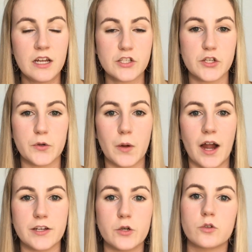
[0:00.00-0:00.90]
So
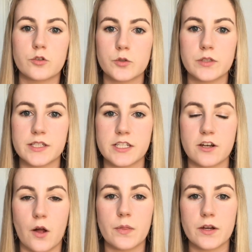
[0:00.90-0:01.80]
I know crew
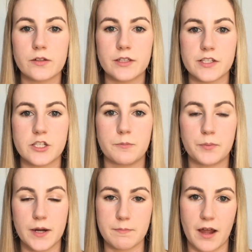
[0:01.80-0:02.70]
listed on their list to
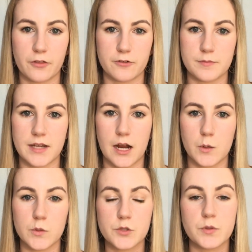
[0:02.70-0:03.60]
bring bathroom
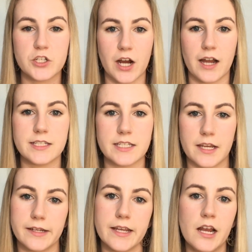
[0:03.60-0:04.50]
towels, which I
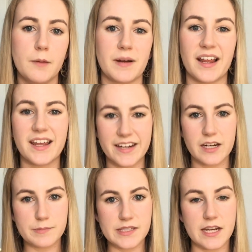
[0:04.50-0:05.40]
did, but I
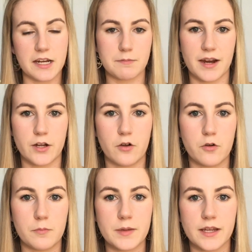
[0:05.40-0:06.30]
ended up sending mine
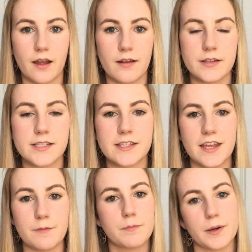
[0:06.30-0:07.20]
home because
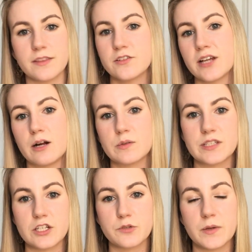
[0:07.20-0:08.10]
they bring the
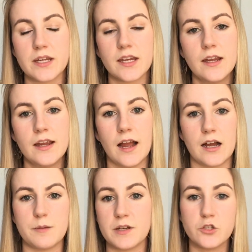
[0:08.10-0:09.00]
towels each week,
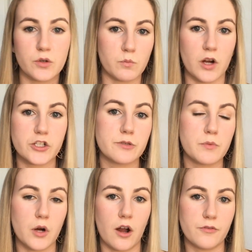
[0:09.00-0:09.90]
and you can wash them
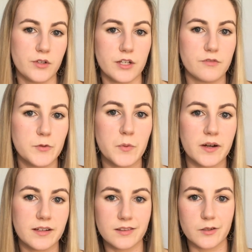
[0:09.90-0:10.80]
more often if you
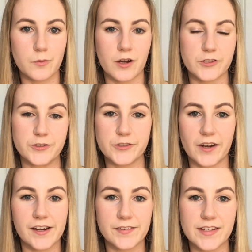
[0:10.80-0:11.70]
want in the washer and
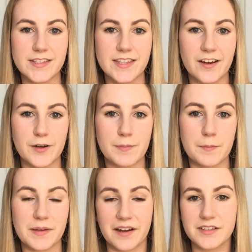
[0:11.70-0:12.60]
dryer that's there,
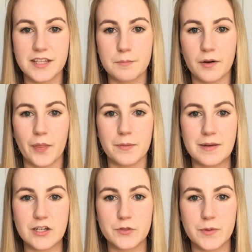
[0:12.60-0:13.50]
but because they brought
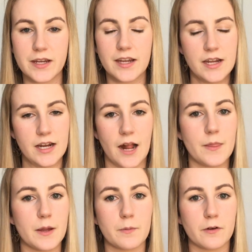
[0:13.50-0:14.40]
them each week
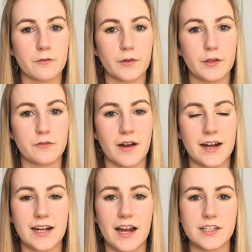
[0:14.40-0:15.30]
and they were really
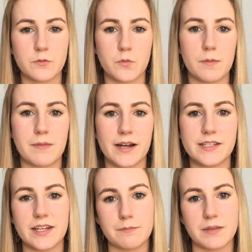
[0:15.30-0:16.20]
fine, I didn't want mine
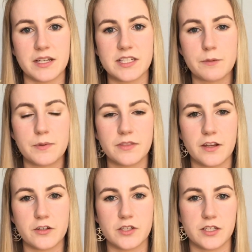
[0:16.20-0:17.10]
to get mixed up with
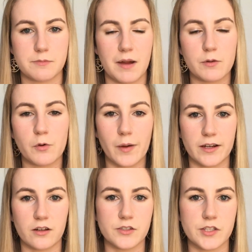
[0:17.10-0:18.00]
theirs because mine were
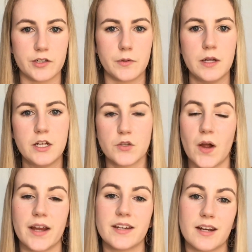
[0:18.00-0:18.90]
white also, so
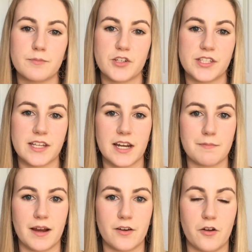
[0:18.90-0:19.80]
I ended up just sending
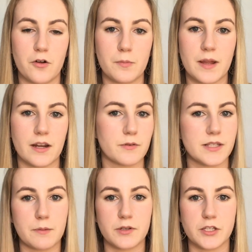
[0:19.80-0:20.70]
mine home and I
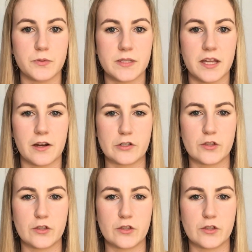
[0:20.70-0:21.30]
was able to use theirs.